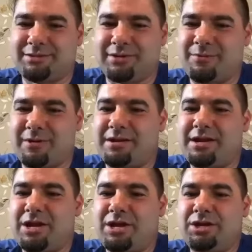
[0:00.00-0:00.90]
a great one.
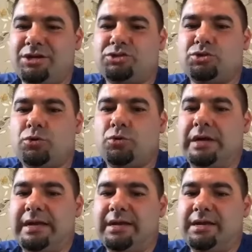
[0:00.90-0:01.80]
So,
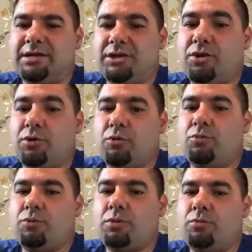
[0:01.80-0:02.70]

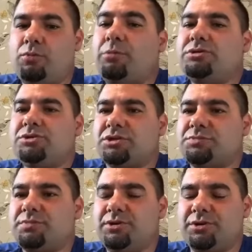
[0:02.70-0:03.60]
what was
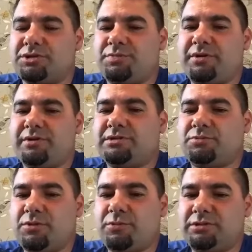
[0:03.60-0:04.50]
your experience
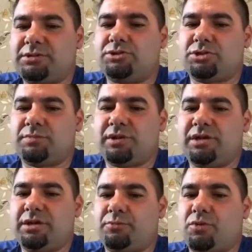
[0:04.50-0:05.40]
when you went to
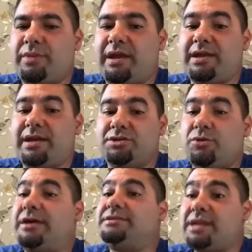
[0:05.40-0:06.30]
Germany and Romania? You
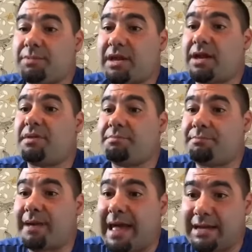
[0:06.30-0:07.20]
ended up coming
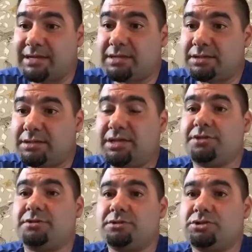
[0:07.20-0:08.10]
back
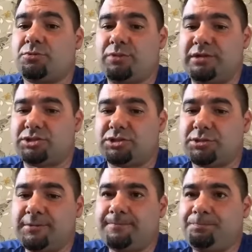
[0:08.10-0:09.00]
here to Windsor,